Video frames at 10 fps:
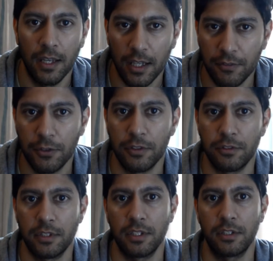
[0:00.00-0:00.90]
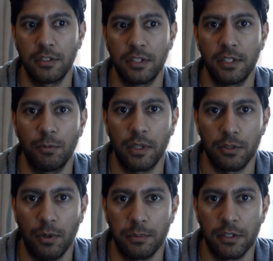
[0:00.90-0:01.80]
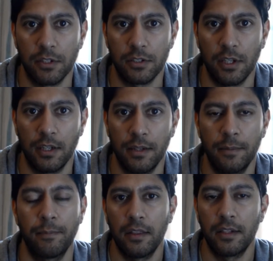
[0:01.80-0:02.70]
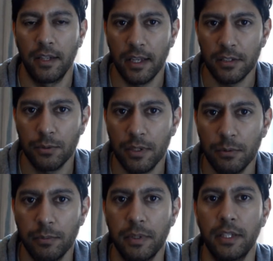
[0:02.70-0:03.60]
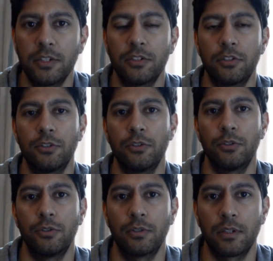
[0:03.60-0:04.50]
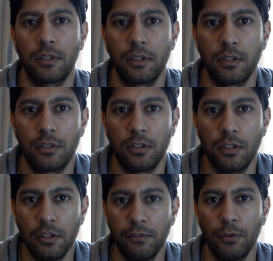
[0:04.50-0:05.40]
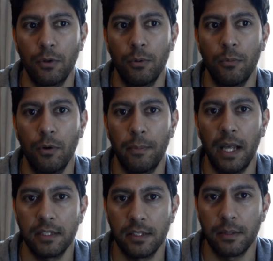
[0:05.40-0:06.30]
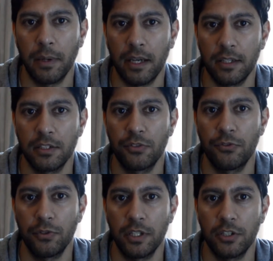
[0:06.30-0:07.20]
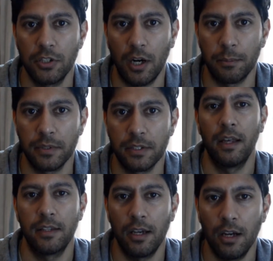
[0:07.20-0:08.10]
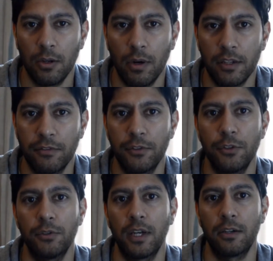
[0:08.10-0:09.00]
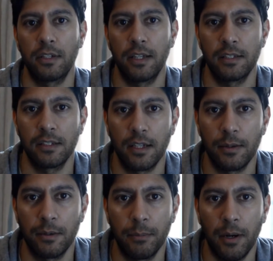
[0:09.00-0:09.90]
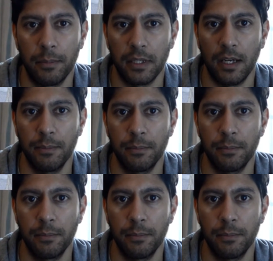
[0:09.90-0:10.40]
if you're interested to see what swaps those are. The next one would be to look for more plastic package-free shops. There are quite a few nowadays that are popping up